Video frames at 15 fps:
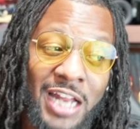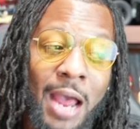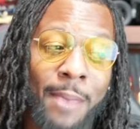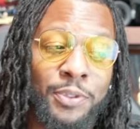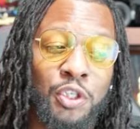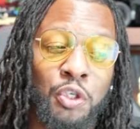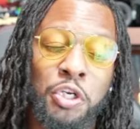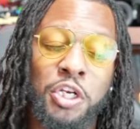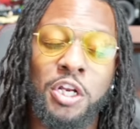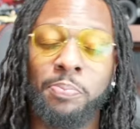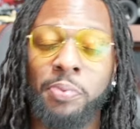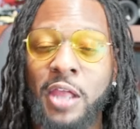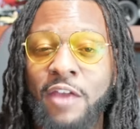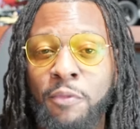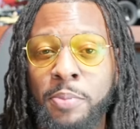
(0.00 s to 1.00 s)
the opportunity to
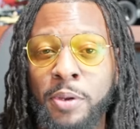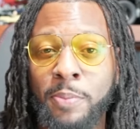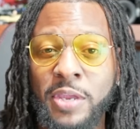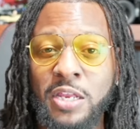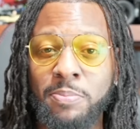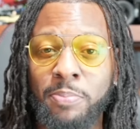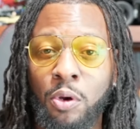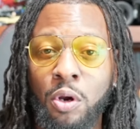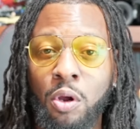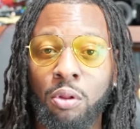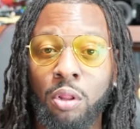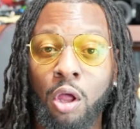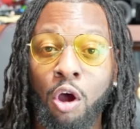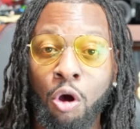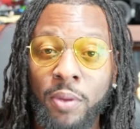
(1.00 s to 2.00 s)
play for Bill Bedenbaugh in
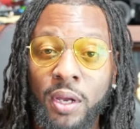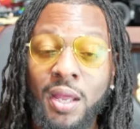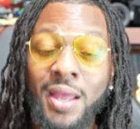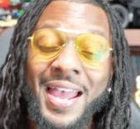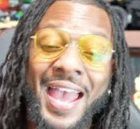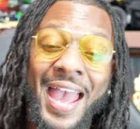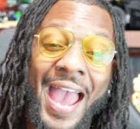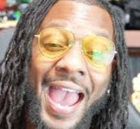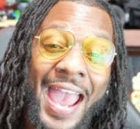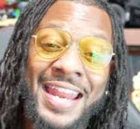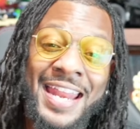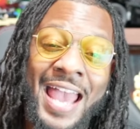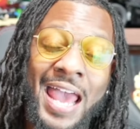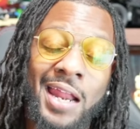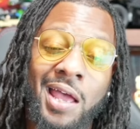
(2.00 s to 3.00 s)
Oklahoma. And
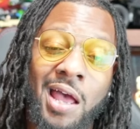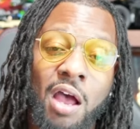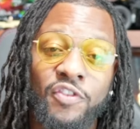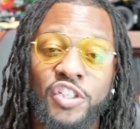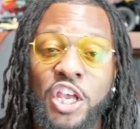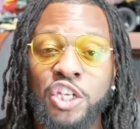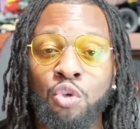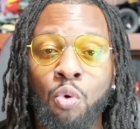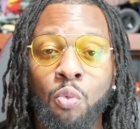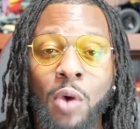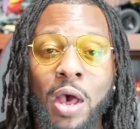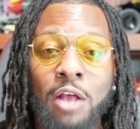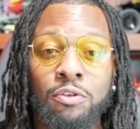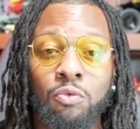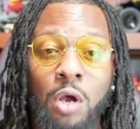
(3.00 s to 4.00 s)
he had a conversation
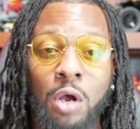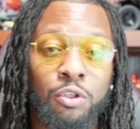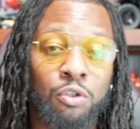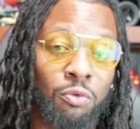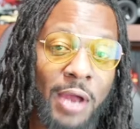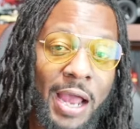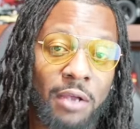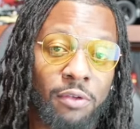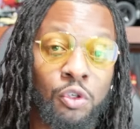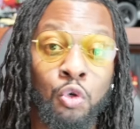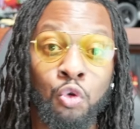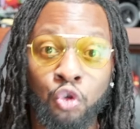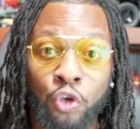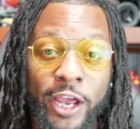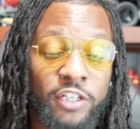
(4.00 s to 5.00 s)
with Walter Rouse,
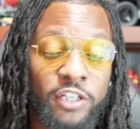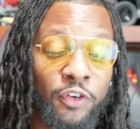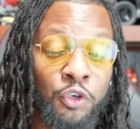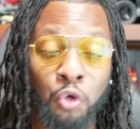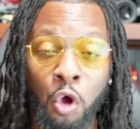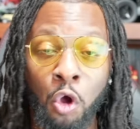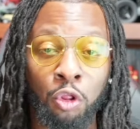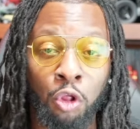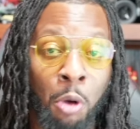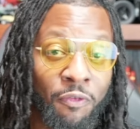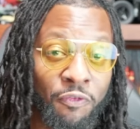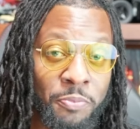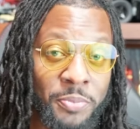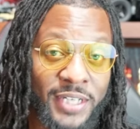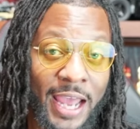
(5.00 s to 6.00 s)
who transferred to
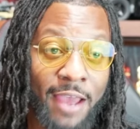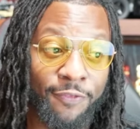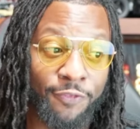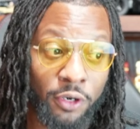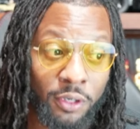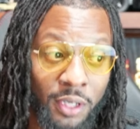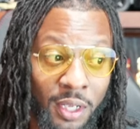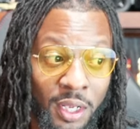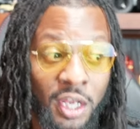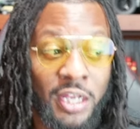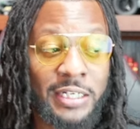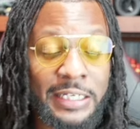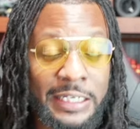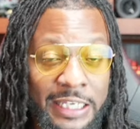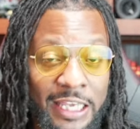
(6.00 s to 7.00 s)
Oklahoma from Stanford,
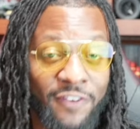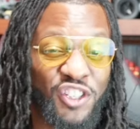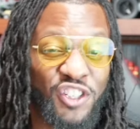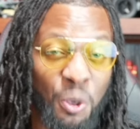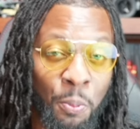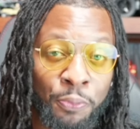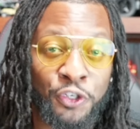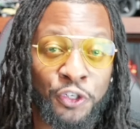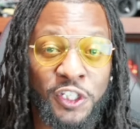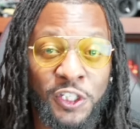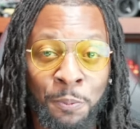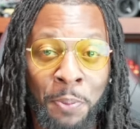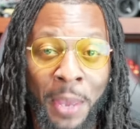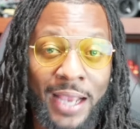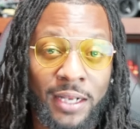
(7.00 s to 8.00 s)
to give some
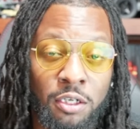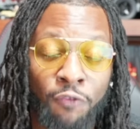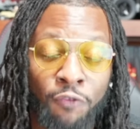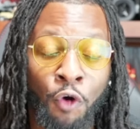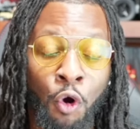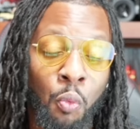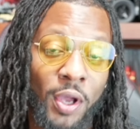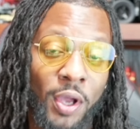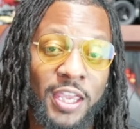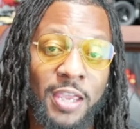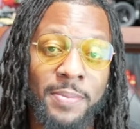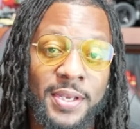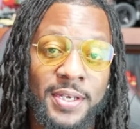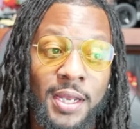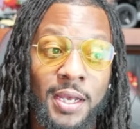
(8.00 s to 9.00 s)
perspective on what
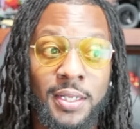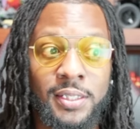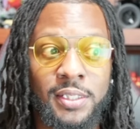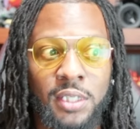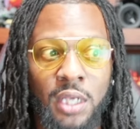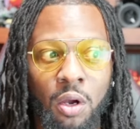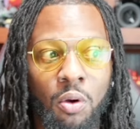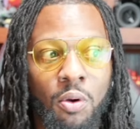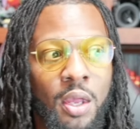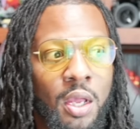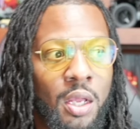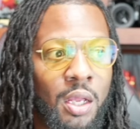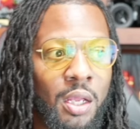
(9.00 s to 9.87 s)
can be done. So